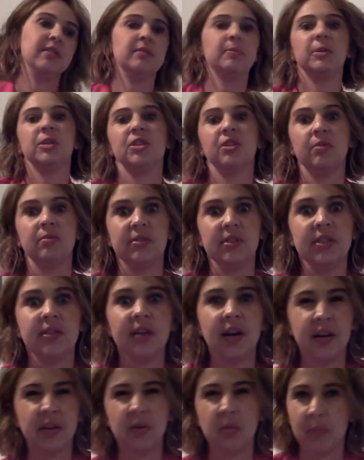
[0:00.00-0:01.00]
especially, it was
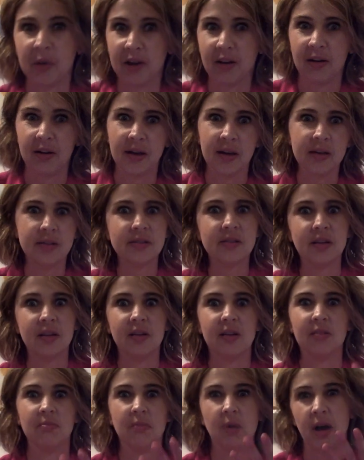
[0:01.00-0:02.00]
attacking my eyes
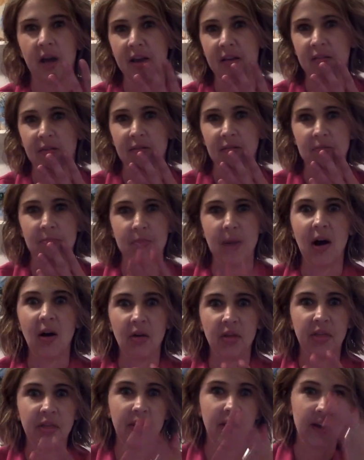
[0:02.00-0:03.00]
and my
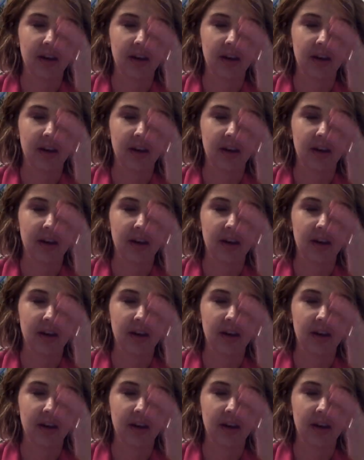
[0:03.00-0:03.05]
mouth,